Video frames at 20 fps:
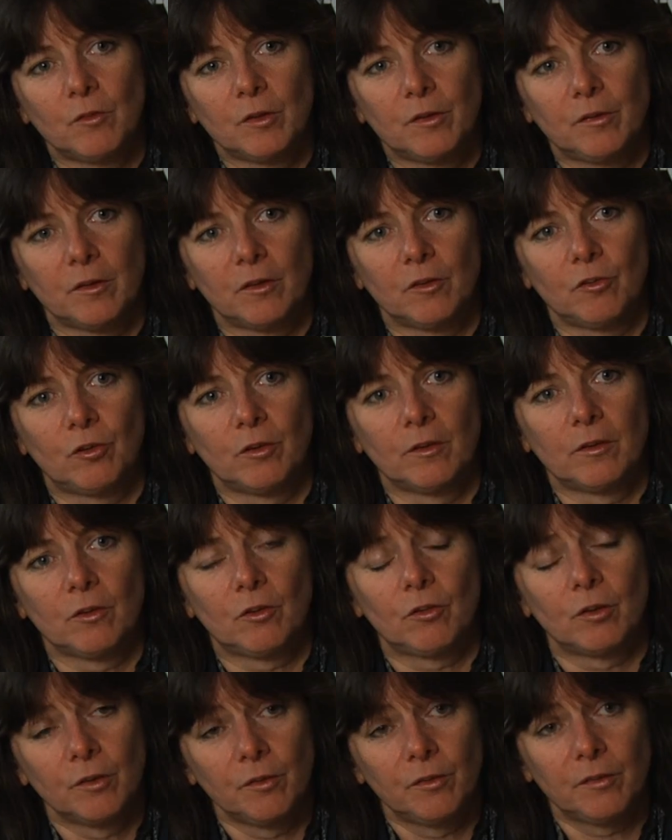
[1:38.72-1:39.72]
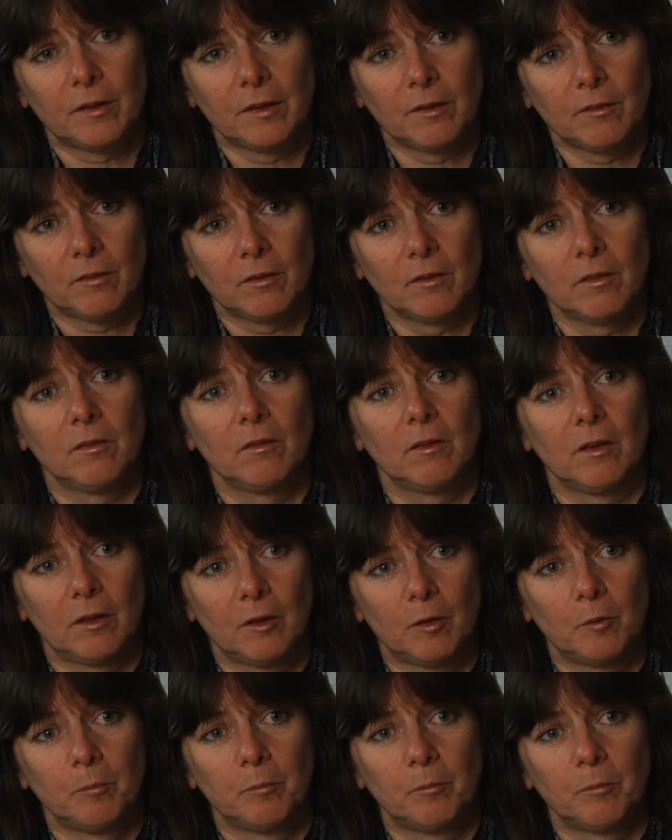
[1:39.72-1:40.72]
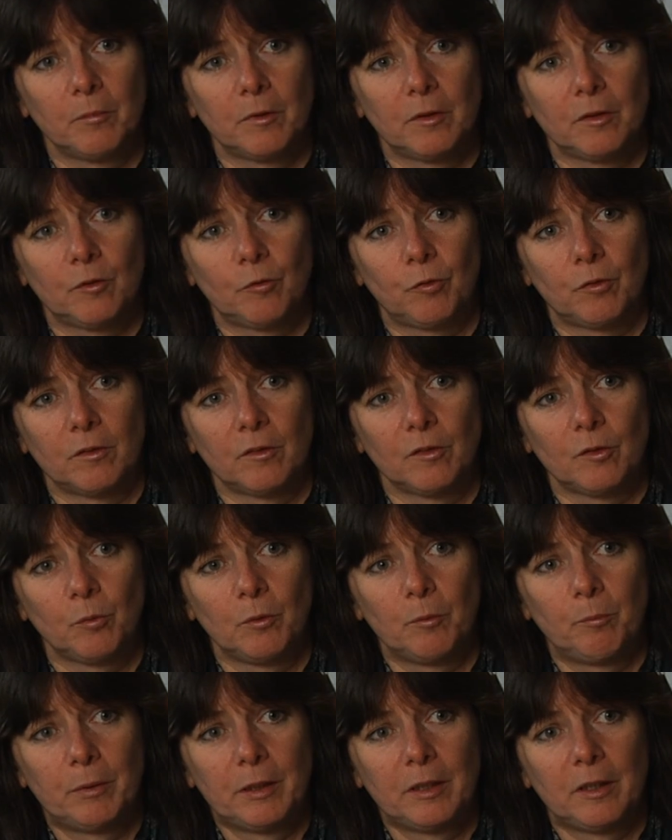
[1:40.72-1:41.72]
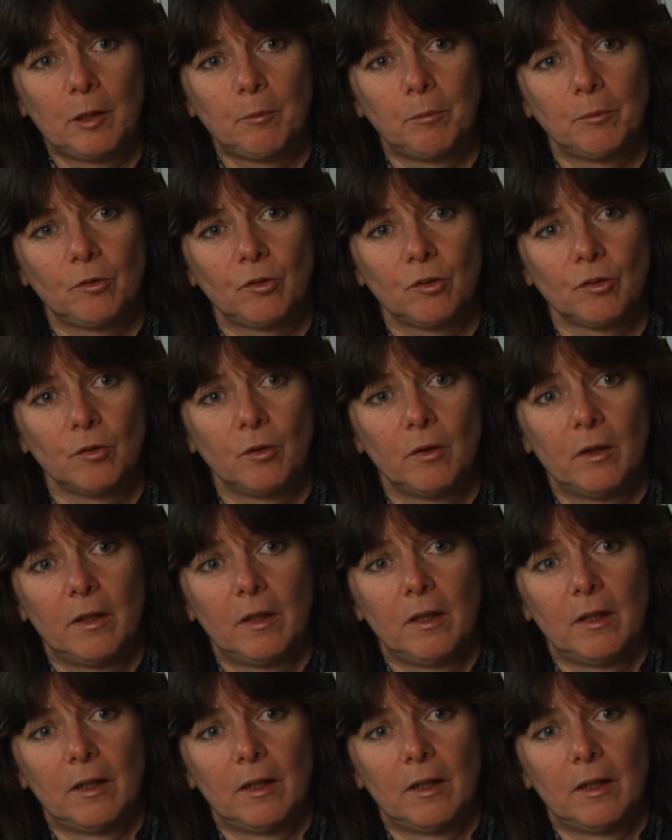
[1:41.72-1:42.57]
research in the cruise sector as far as we've been able to,